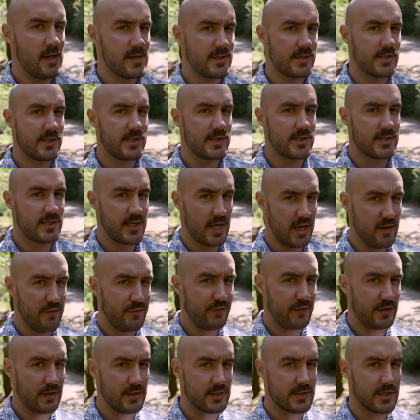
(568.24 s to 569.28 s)
Is it
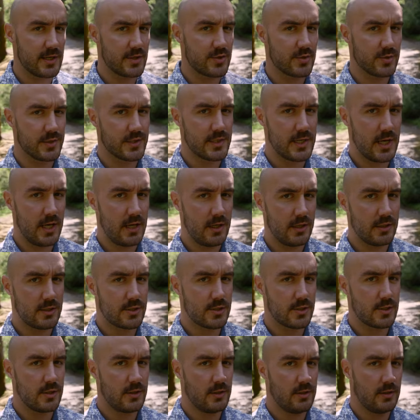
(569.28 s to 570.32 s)
safe in Central
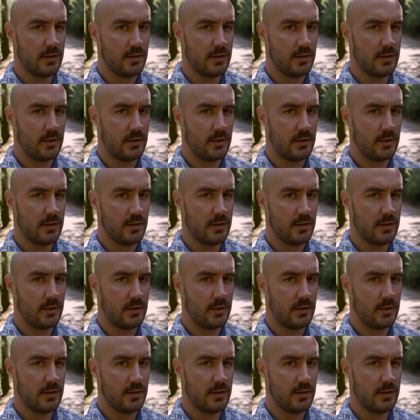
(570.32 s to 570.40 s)
Saanich?